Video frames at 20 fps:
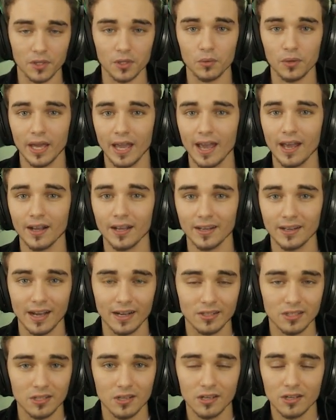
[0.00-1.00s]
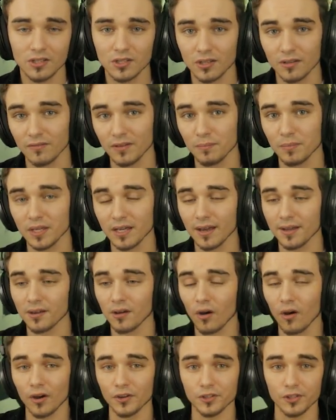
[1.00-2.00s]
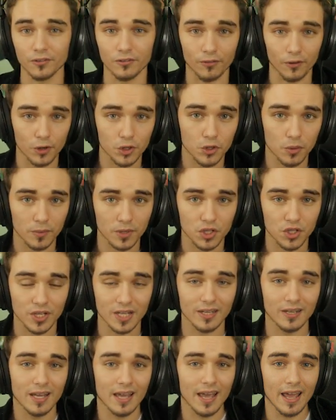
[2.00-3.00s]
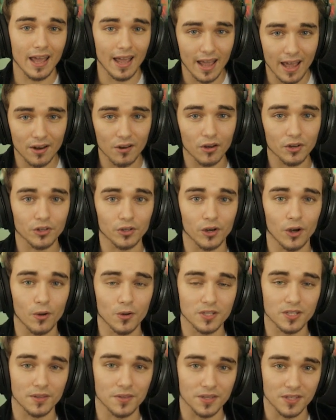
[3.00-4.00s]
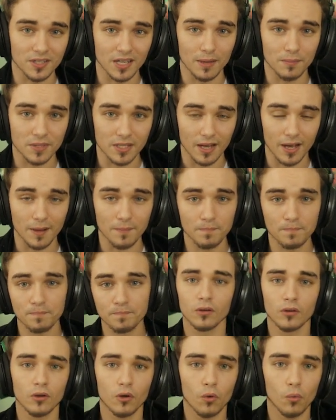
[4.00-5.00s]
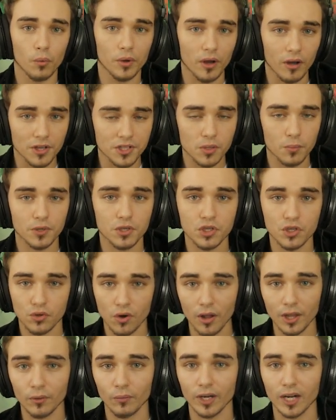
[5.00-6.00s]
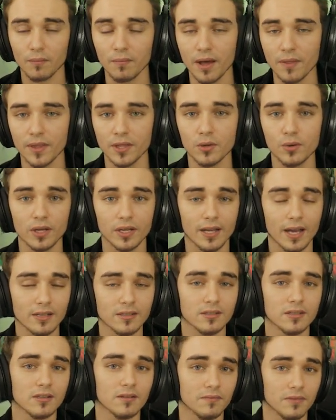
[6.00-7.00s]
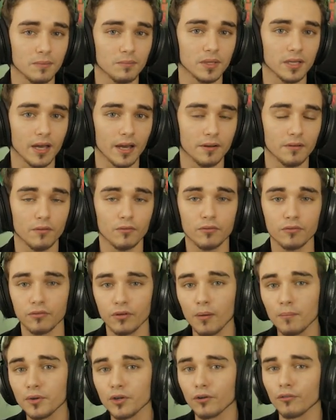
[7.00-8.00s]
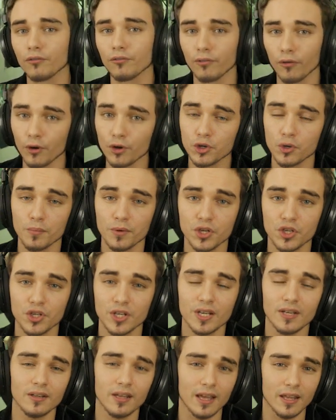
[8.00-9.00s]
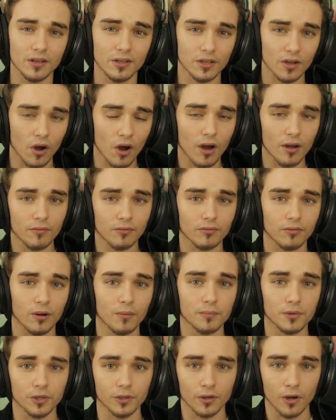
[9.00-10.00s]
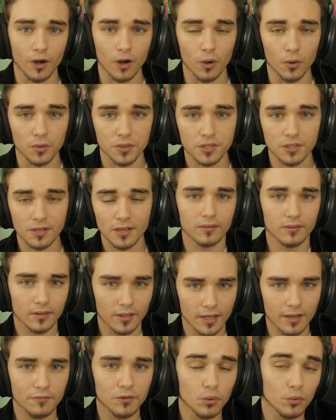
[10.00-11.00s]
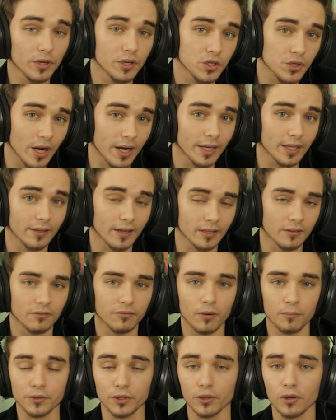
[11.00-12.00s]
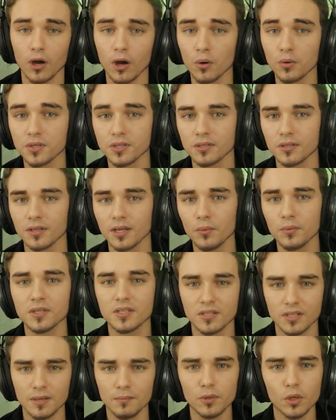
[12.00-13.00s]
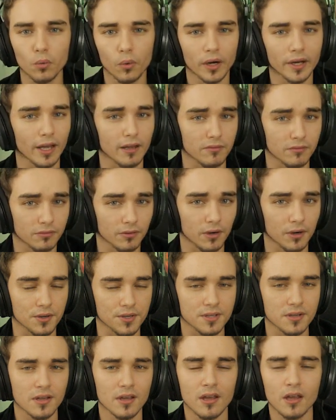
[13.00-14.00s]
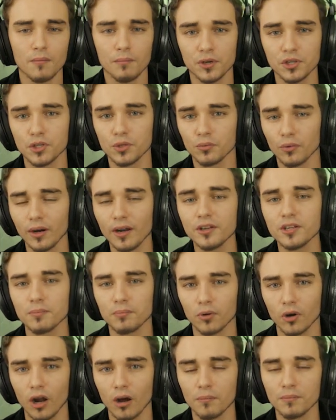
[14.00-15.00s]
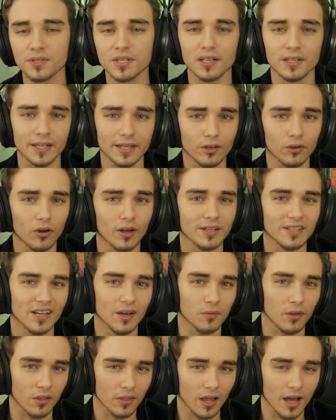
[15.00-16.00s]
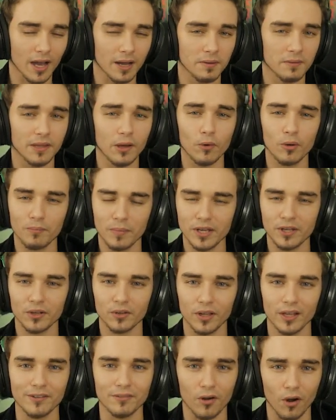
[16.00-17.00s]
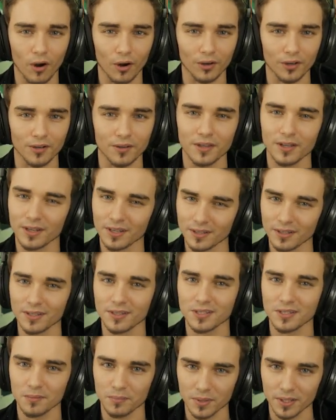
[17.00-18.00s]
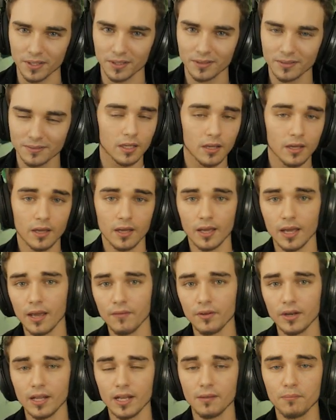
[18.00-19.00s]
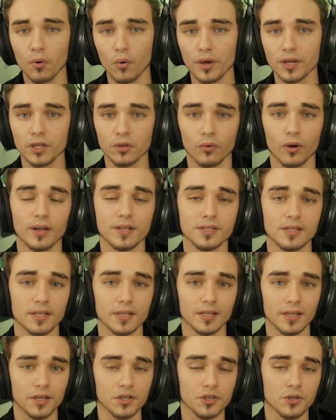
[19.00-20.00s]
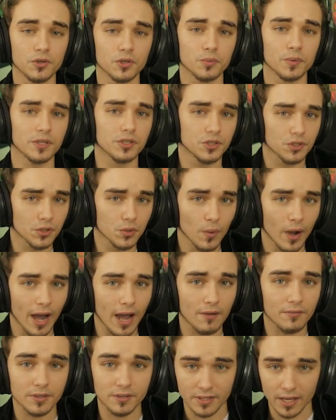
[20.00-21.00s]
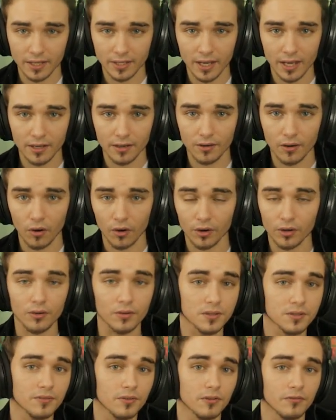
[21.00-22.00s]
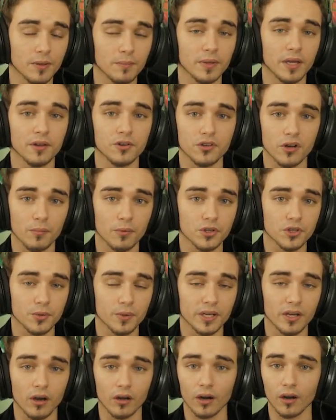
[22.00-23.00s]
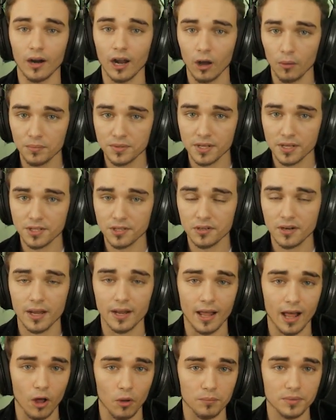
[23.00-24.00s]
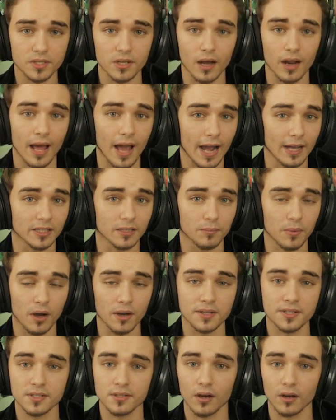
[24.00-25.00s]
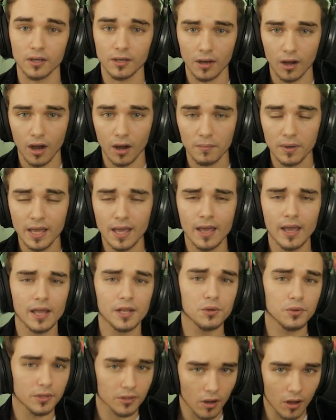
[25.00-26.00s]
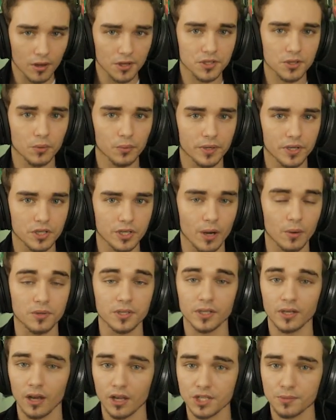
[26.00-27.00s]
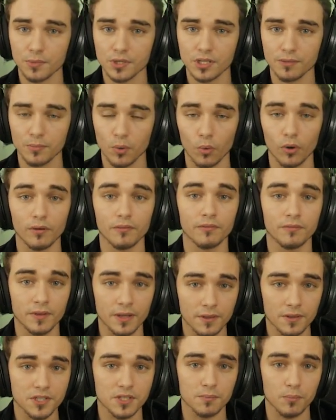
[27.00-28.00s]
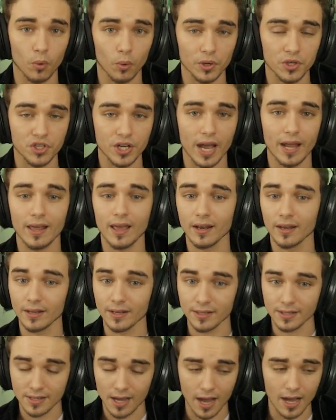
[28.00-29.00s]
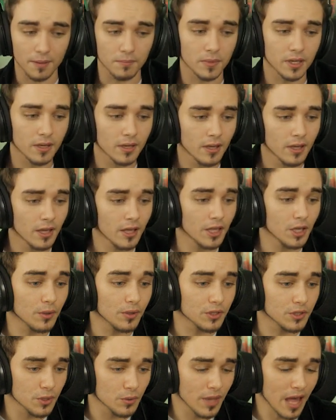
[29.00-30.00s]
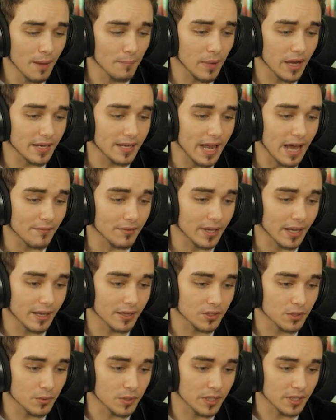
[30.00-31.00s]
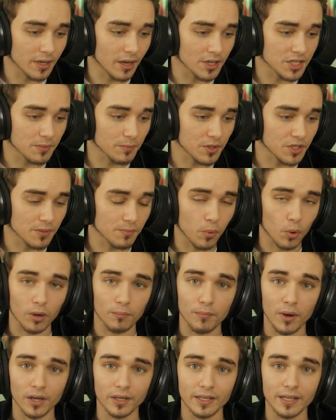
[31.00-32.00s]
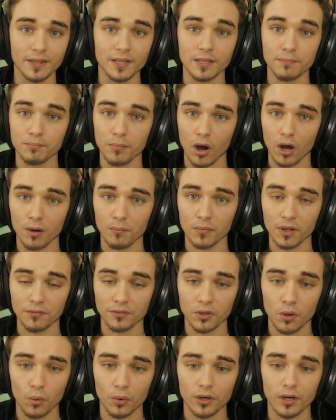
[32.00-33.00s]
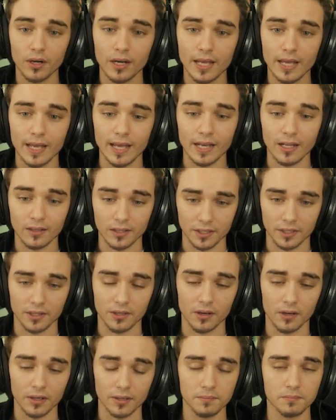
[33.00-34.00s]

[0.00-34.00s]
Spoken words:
You can't connect to the VPN on your virtual machine and on your host at the same time. We also would strongly recommend that you connect to the VPN from your virtual machine and not from your host. If you were to try to connect from your host, it would seem to work at first, but you'd run into problems later on down the line that would make your life harder than it needs to be. If at any point you run into any issues, we do have dedicated articles for VPN troubleshooting on our help center at help.hackthebox.com, and you can also reach out to customer support via the support chat at any time. You can do that by navigating to the customer support button in the bottom left corner and clicking on it.